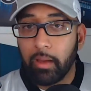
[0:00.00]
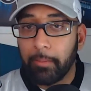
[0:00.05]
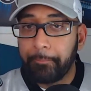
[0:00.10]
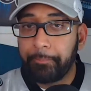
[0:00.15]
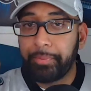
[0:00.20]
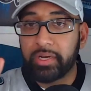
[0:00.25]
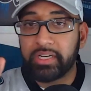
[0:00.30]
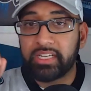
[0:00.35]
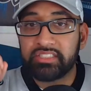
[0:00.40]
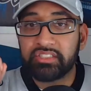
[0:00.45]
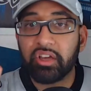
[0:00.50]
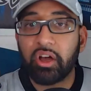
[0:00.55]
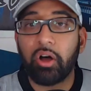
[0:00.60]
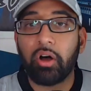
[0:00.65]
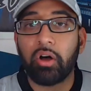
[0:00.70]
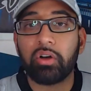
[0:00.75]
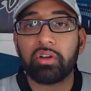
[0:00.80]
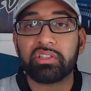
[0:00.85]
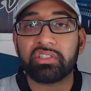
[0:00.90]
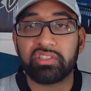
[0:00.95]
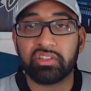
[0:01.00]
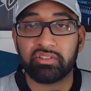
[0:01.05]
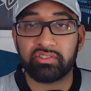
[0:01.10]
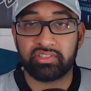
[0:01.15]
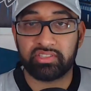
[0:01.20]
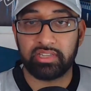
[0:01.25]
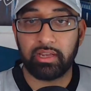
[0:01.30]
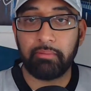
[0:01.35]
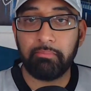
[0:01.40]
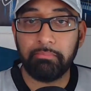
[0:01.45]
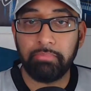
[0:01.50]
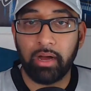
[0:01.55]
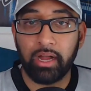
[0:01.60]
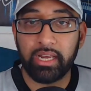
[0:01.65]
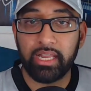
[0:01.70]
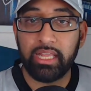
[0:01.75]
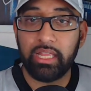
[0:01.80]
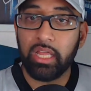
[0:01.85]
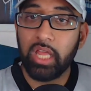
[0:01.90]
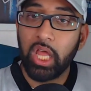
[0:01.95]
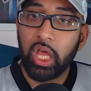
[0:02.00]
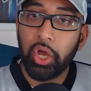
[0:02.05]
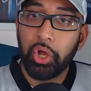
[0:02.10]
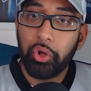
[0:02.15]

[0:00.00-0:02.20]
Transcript: but he's also somebody